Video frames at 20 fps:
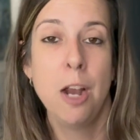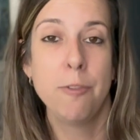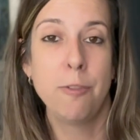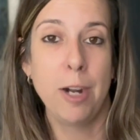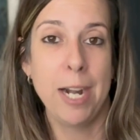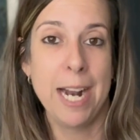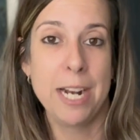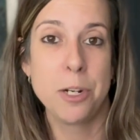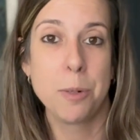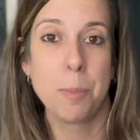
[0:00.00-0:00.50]

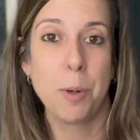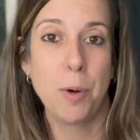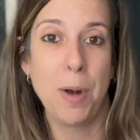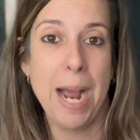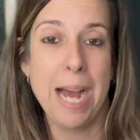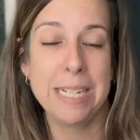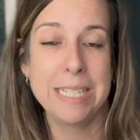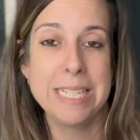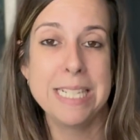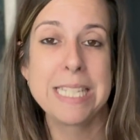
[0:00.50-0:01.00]
Fernando
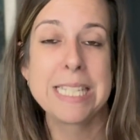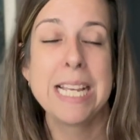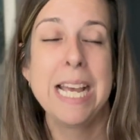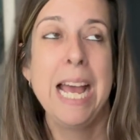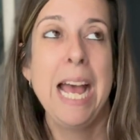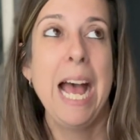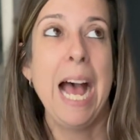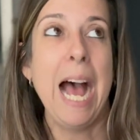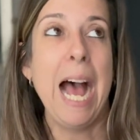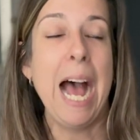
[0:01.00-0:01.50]
Morales.
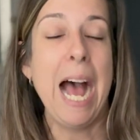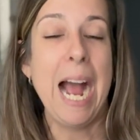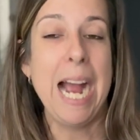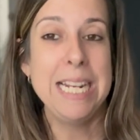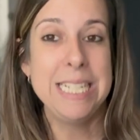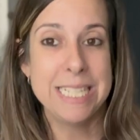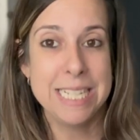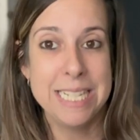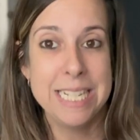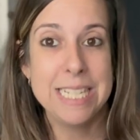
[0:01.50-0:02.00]
I
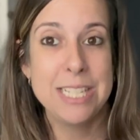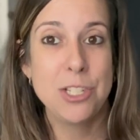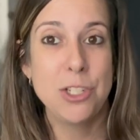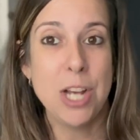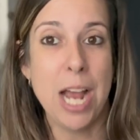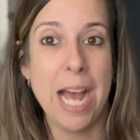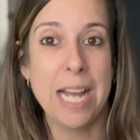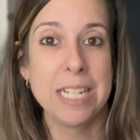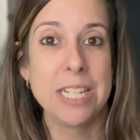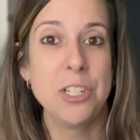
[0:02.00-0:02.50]
did this
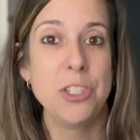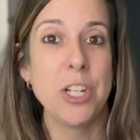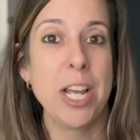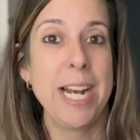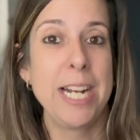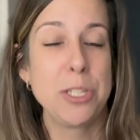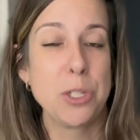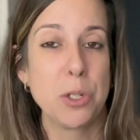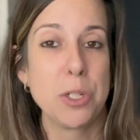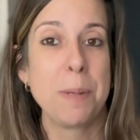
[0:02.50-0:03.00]
challenge and
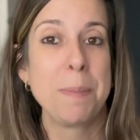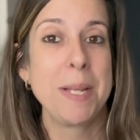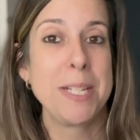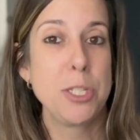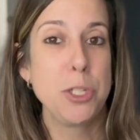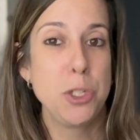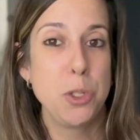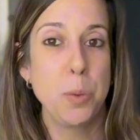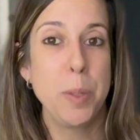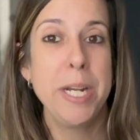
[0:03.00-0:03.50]
I told him,
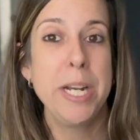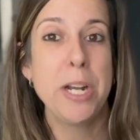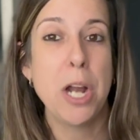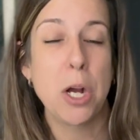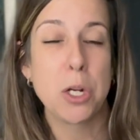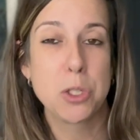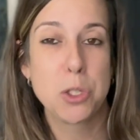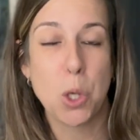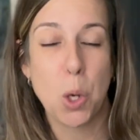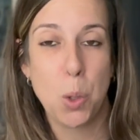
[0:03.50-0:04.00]
let's do it in
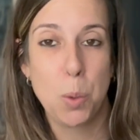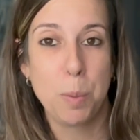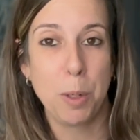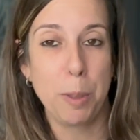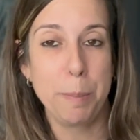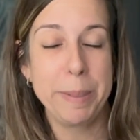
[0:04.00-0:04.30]
October,